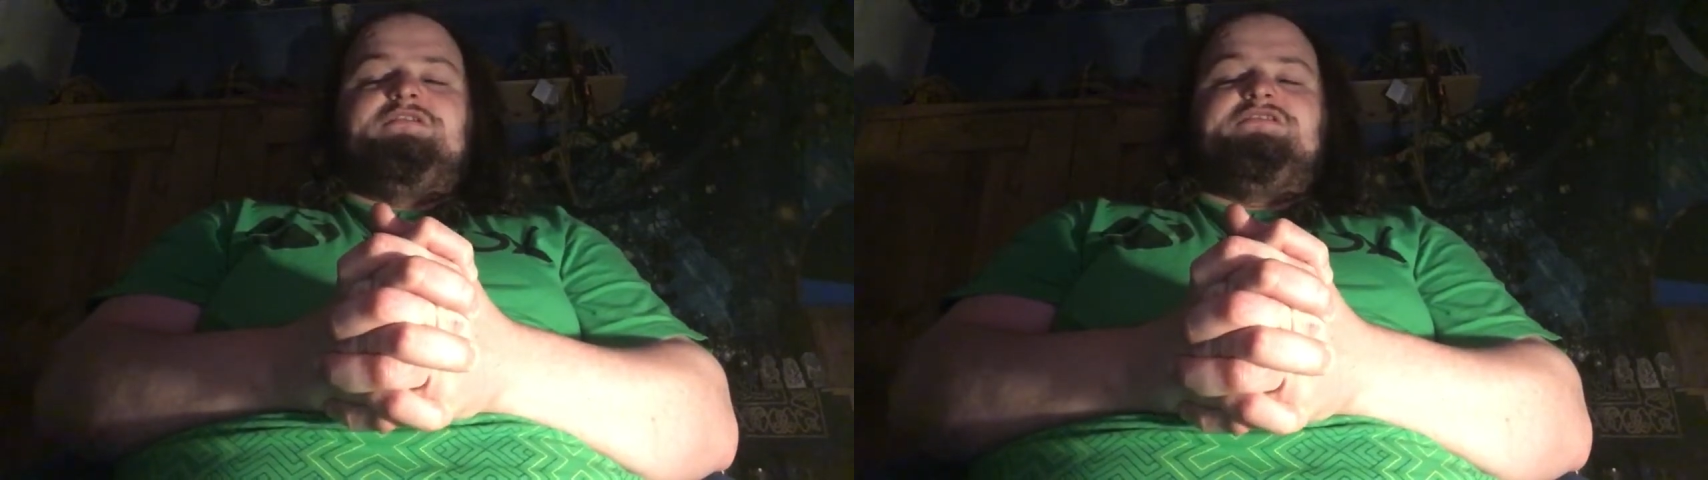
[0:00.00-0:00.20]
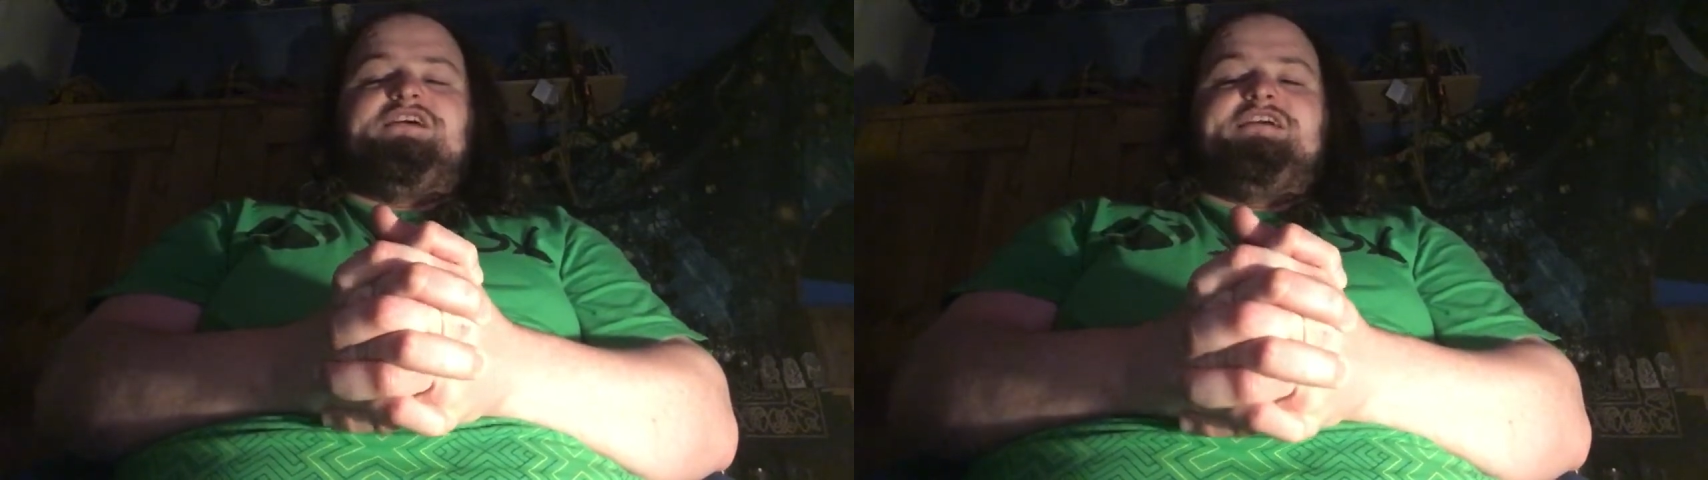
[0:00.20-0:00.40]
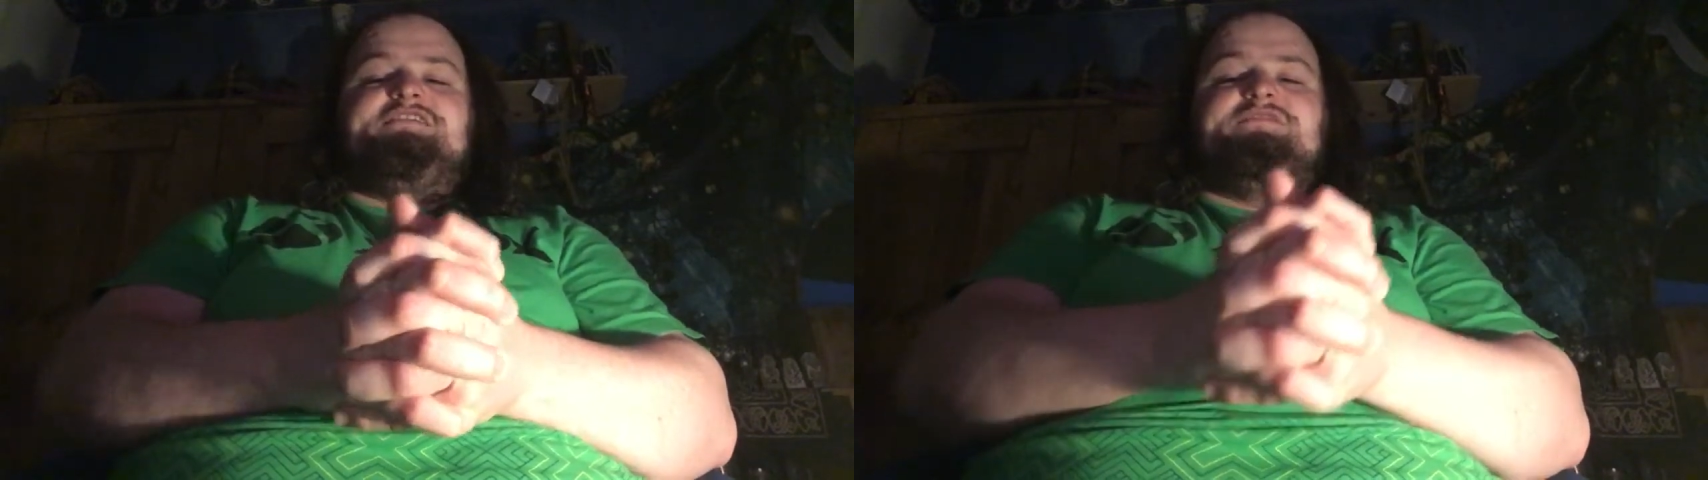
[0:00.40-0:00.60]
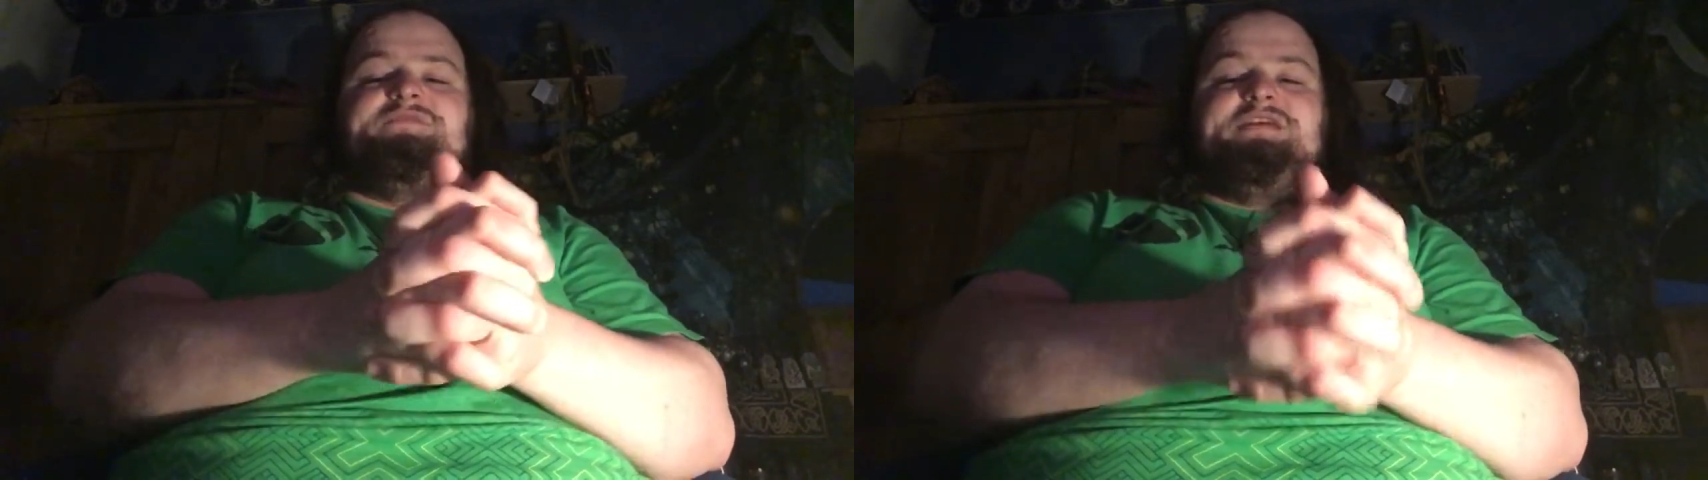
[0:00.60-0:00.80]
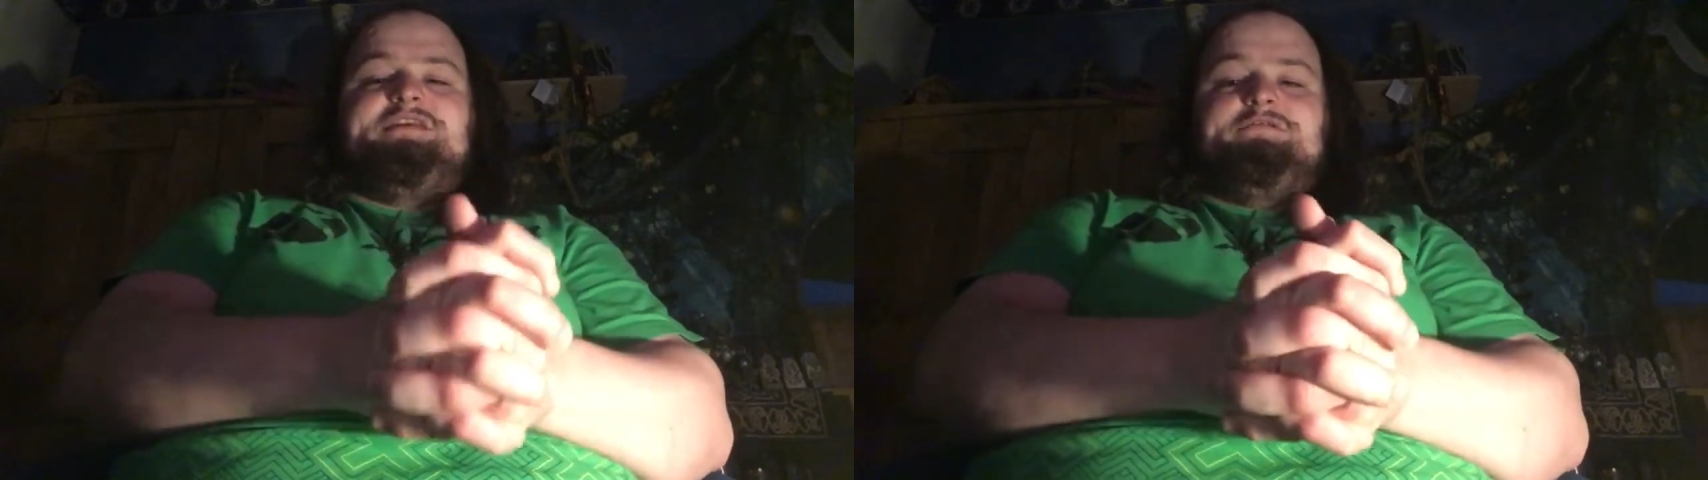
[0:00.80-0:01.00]
I say
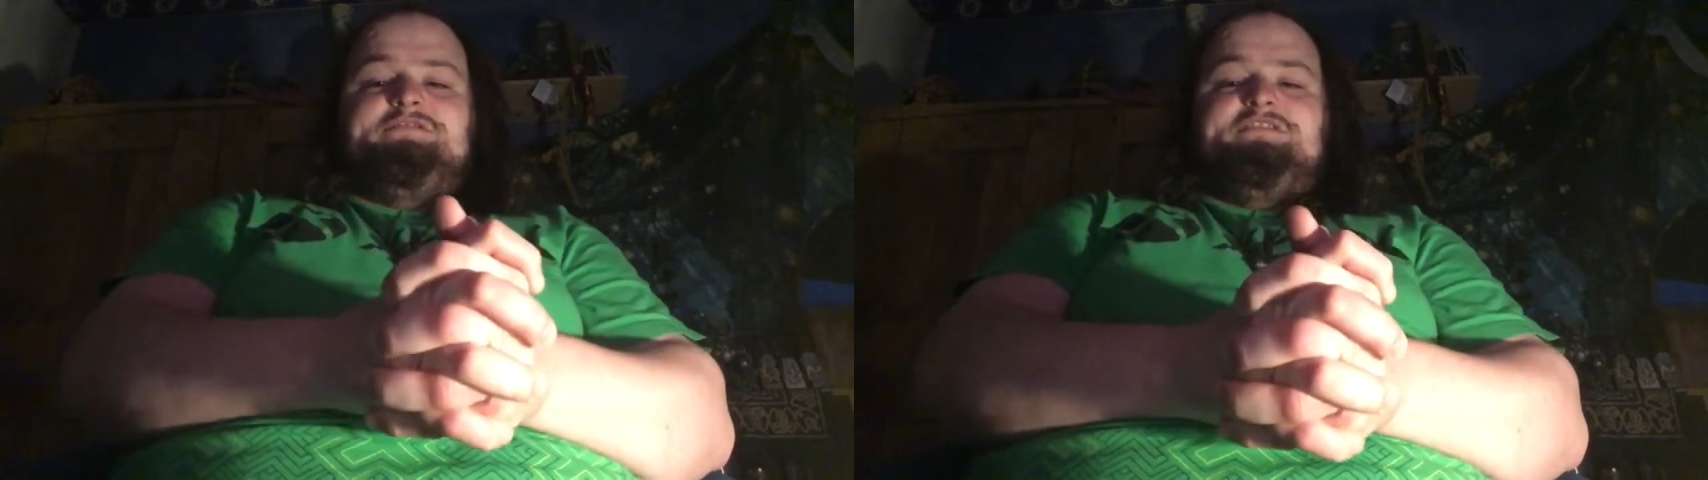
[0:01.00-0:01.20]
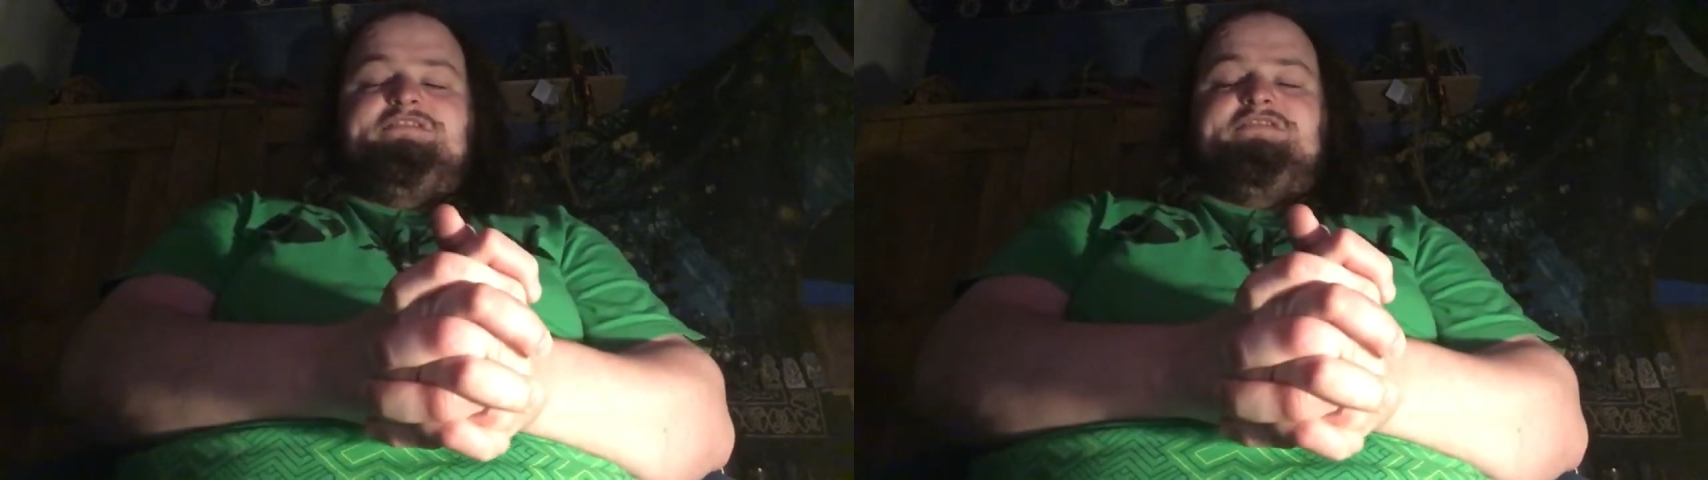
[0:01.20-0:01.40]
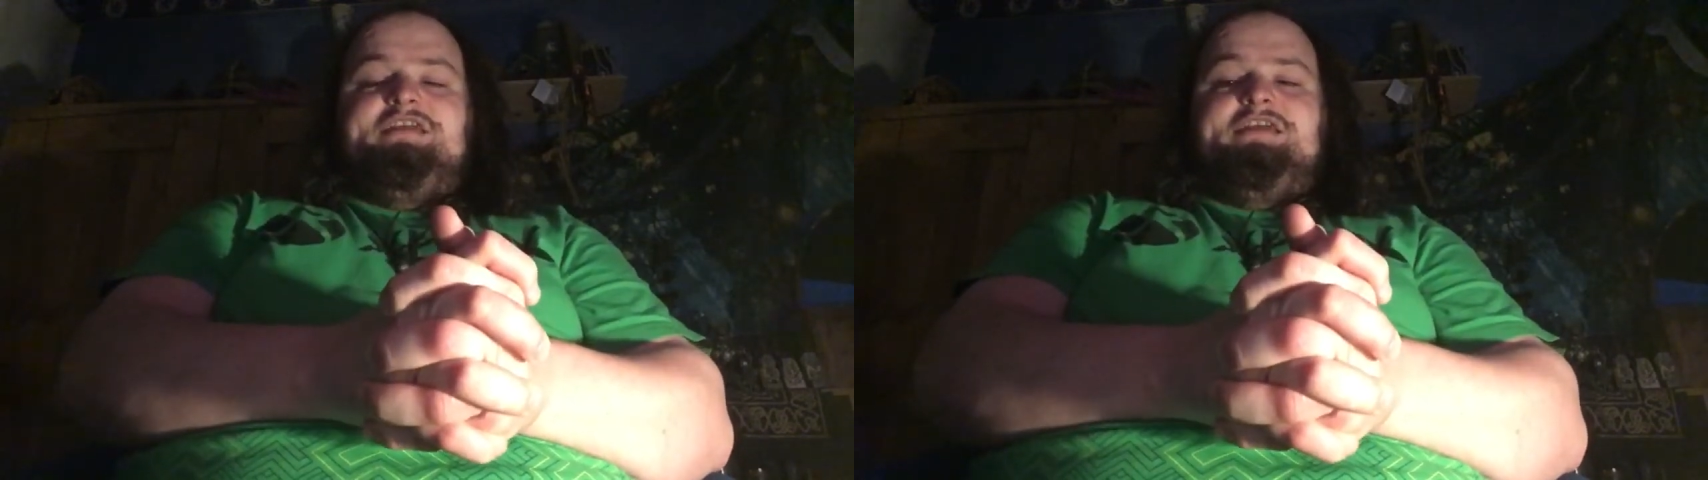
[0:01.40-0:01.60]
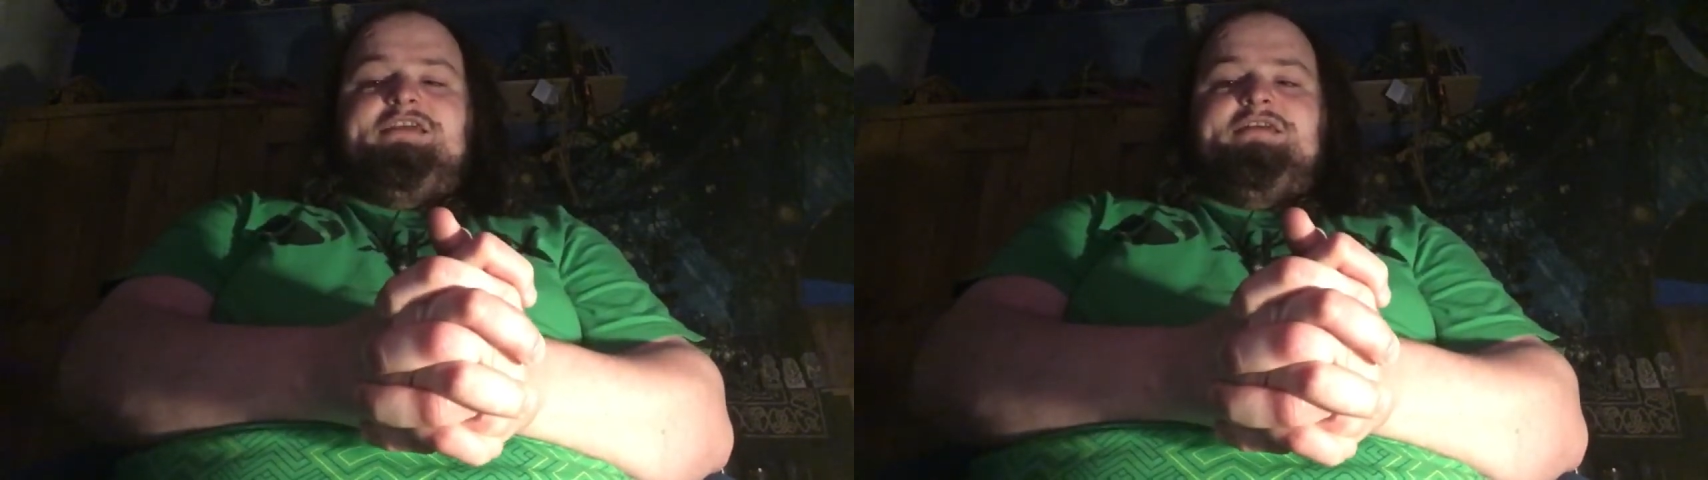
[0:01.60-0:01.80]
severely autistic.